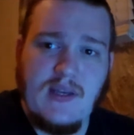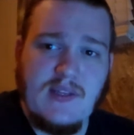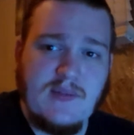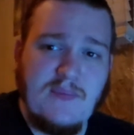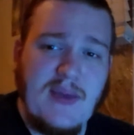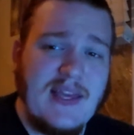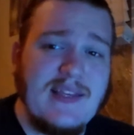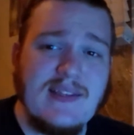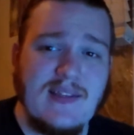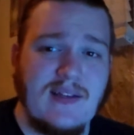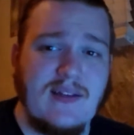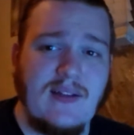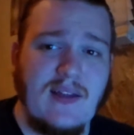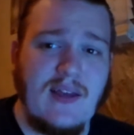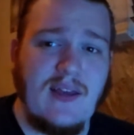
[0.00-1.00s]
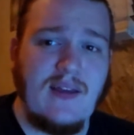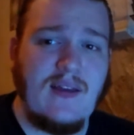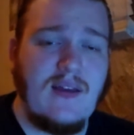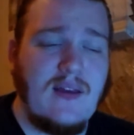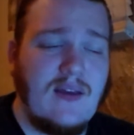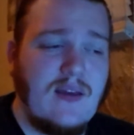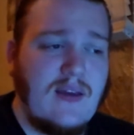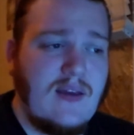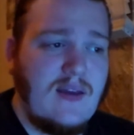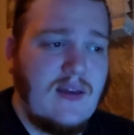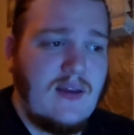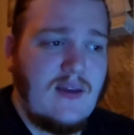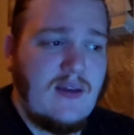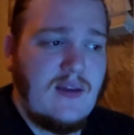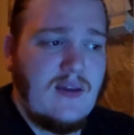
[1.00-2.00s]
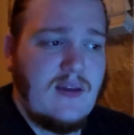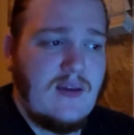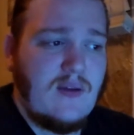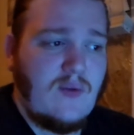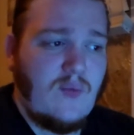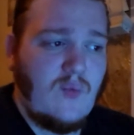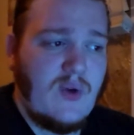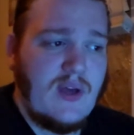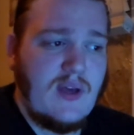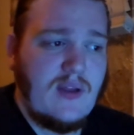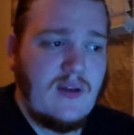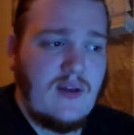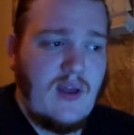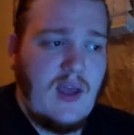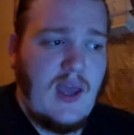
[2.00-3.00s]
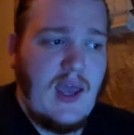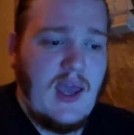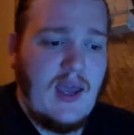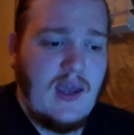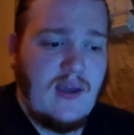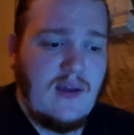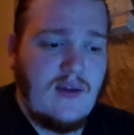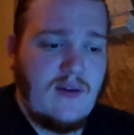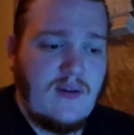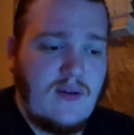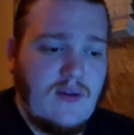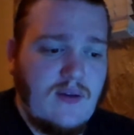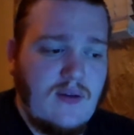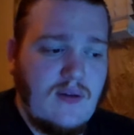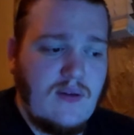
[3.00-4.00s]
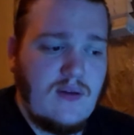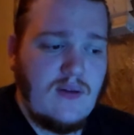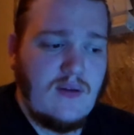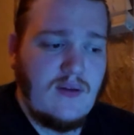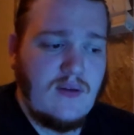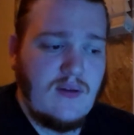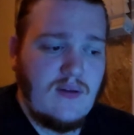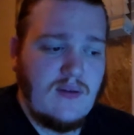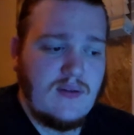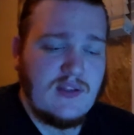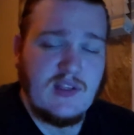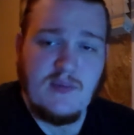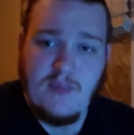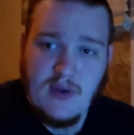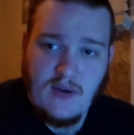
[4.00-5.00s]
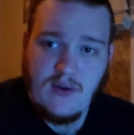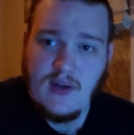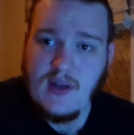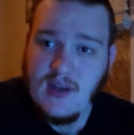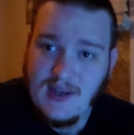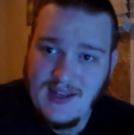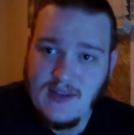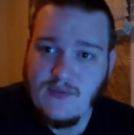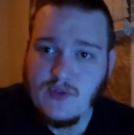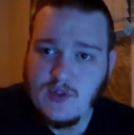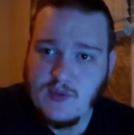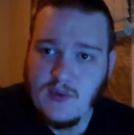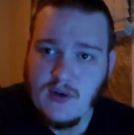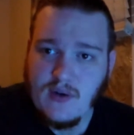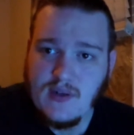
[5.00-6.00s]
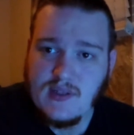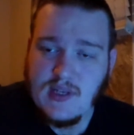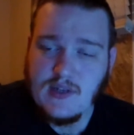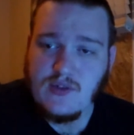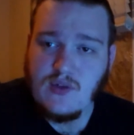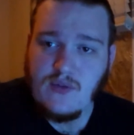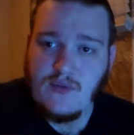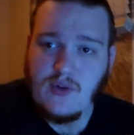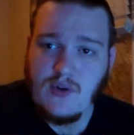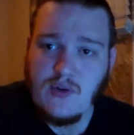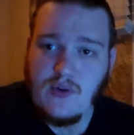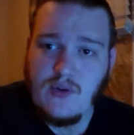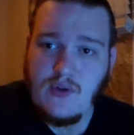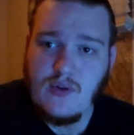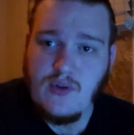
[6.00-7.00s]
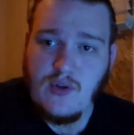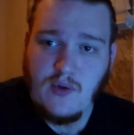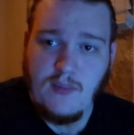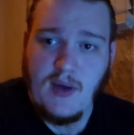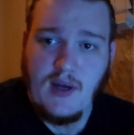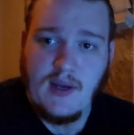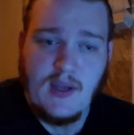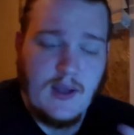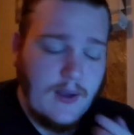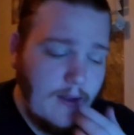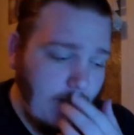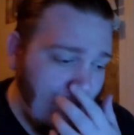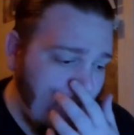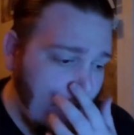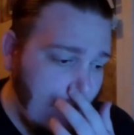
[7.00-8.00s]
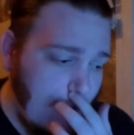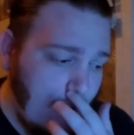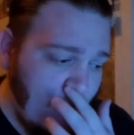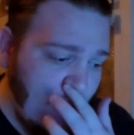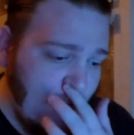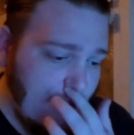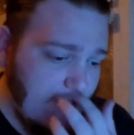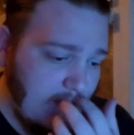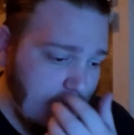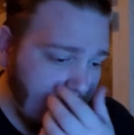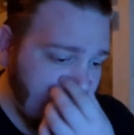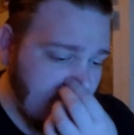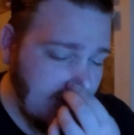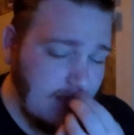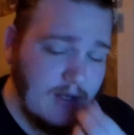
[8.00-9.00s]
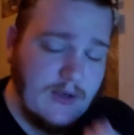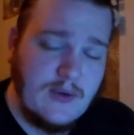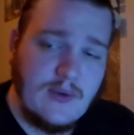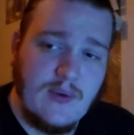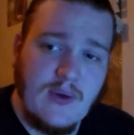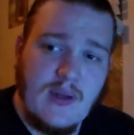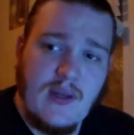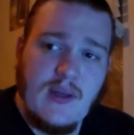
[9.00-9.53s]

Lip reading: is basically when a spirit, an evil spirit, takes over your body. So,